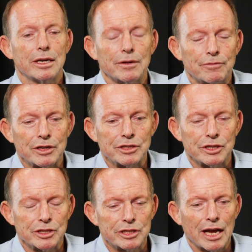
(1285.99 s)
For
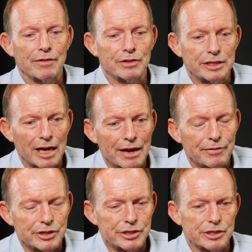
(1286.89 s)
instance, David
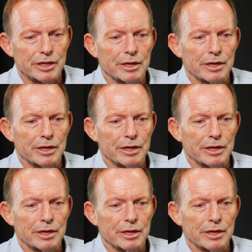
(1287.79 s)
Davis,